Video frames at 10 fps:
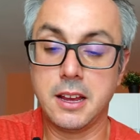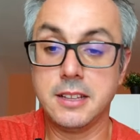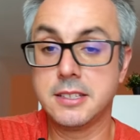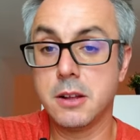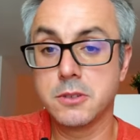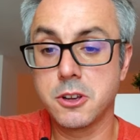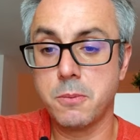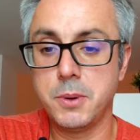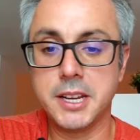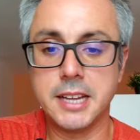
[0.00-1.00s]
It sounds
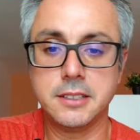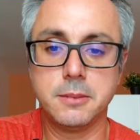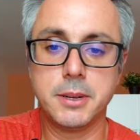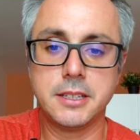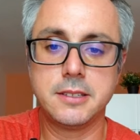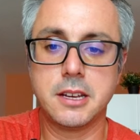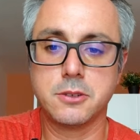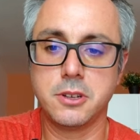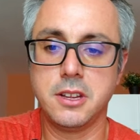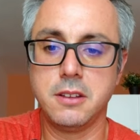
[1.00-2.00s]
complicated, but it's
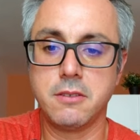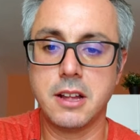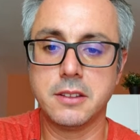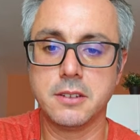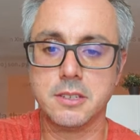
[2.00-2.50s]
actually rather